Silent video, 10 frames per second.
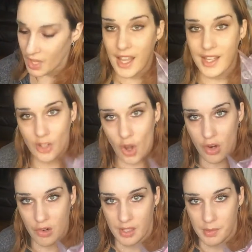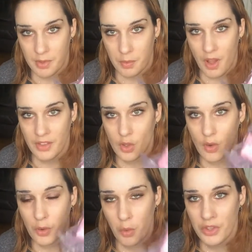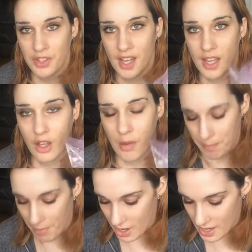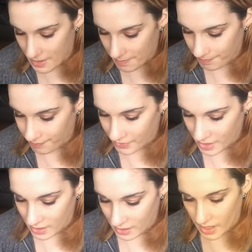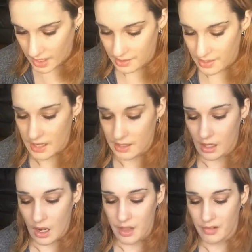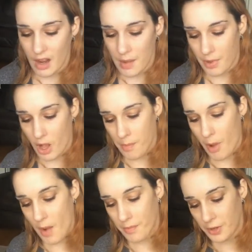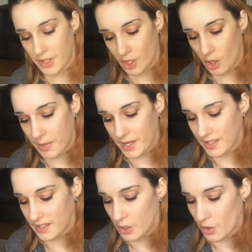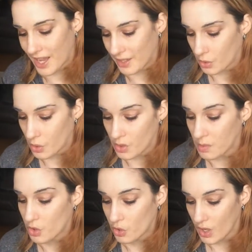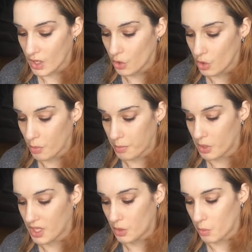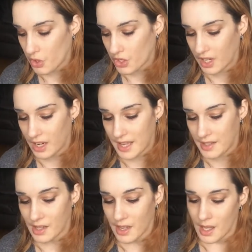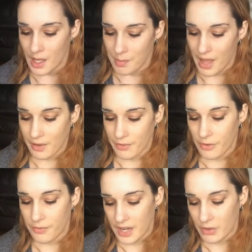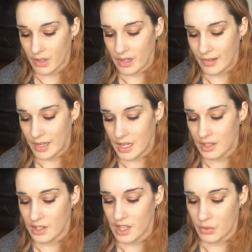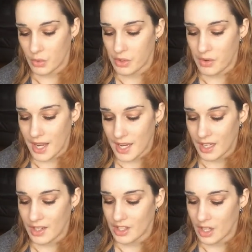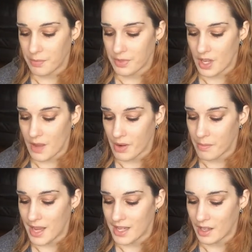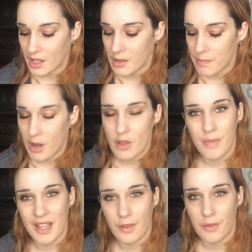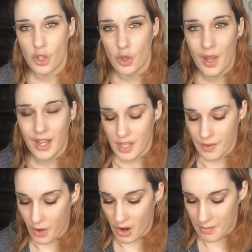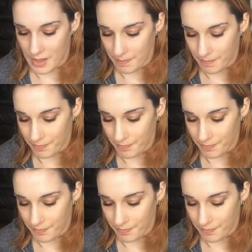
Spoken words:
It's not a Christmas one, so if you want it, you can buy it. And it says, lather up our palm-free soap bases in your hands or use them straight on your body to wash and cleanse. Packed full of natural ingredients, these are also naked and self-preserving, making them both better for you and the environment.